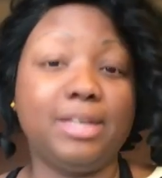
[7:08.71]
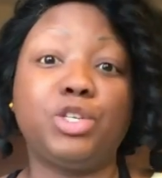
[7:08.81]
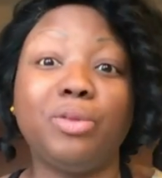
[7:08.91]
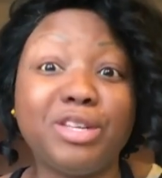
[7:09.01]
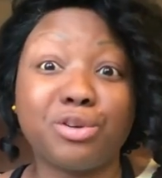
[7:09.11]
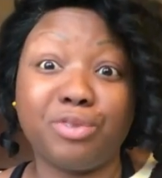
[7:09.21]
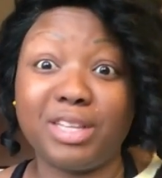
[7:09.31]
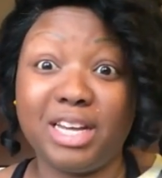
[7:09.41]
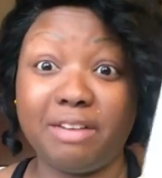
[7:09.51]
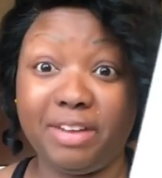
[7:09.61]
So these are
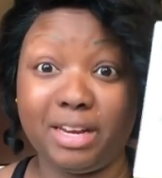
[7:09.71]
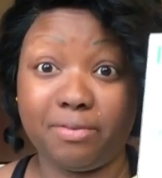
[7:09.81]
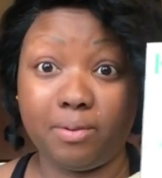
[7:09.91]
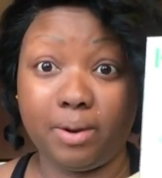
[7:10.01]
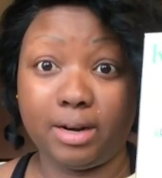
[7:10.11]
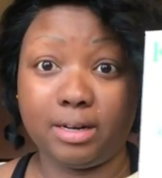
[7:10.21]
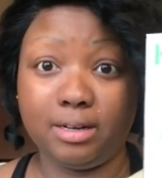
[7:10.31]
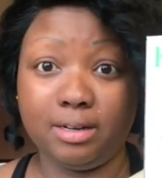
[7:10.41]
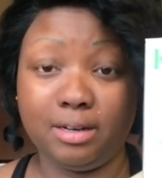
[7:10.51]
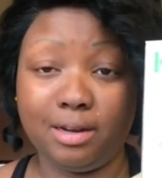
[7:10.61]
really convenient for work,
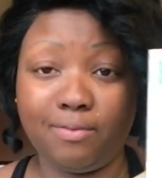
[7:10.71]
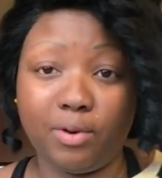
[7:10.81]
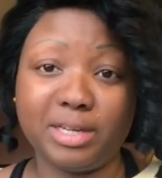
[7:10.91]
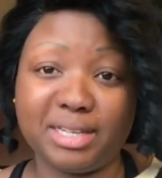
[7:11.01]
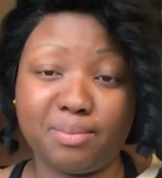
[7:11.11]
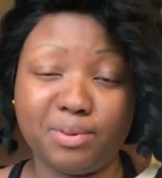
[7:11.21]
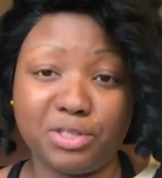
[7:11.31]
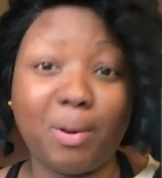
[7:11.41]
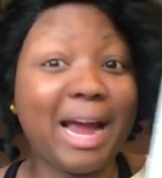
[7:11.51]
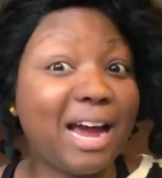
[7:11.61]
for example.
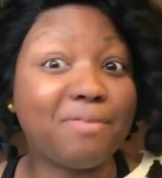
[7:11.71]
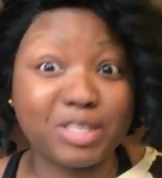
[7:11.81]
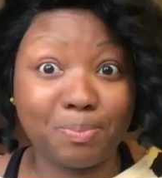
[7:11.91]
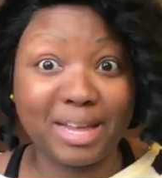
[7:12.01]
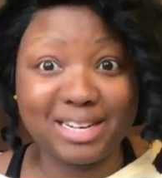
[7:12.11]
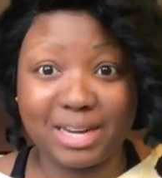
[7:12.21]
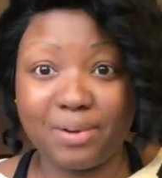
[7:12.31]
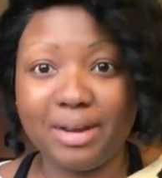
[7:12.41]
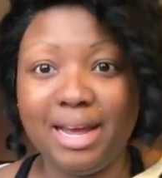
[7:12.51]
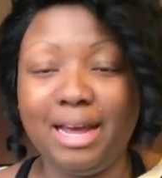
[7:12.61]
So I have this planned
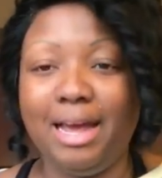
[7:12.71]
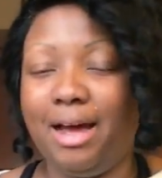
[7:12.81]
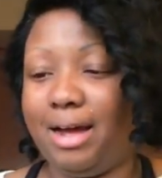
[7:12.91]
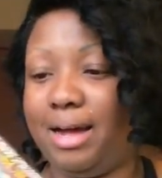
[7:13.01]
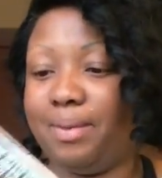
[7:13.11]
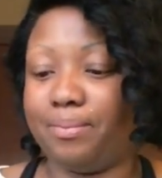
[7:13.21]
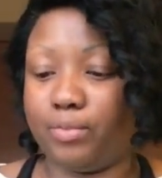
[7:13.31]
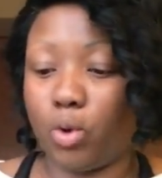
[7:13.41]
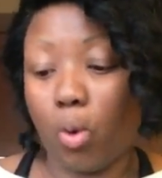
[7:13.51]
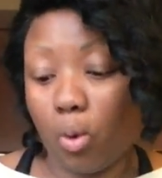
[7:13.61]
out.
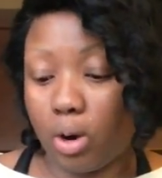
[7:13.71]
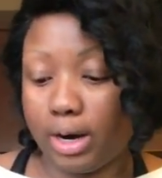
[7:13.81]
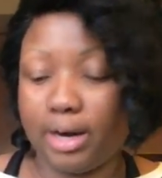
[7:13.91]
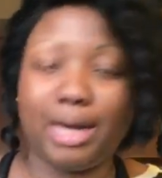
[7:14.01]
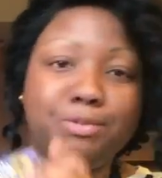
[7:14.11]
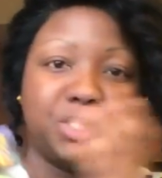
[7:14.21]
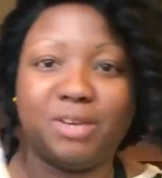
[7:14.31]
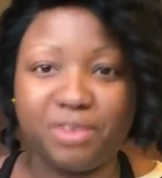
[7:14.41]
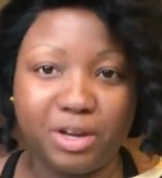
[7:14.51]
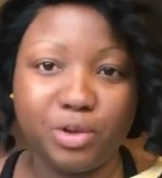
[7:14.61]
Or I'm just
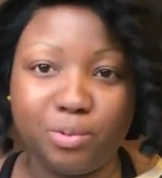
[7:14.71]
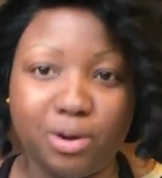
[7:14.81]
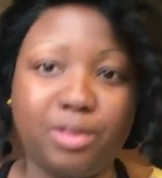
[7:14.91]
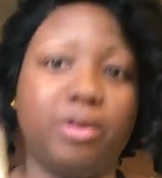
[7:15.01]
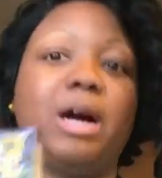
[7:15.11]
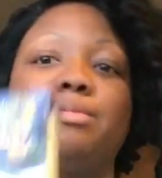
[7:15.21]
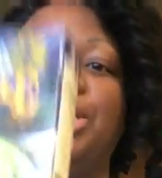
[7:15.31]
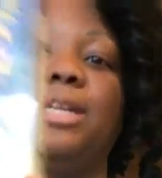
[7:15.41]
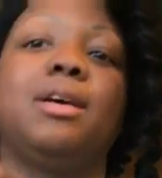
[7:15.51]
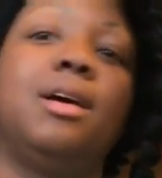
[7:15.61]
giving you another
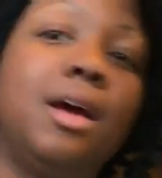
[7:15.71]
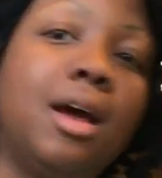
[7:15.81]
option.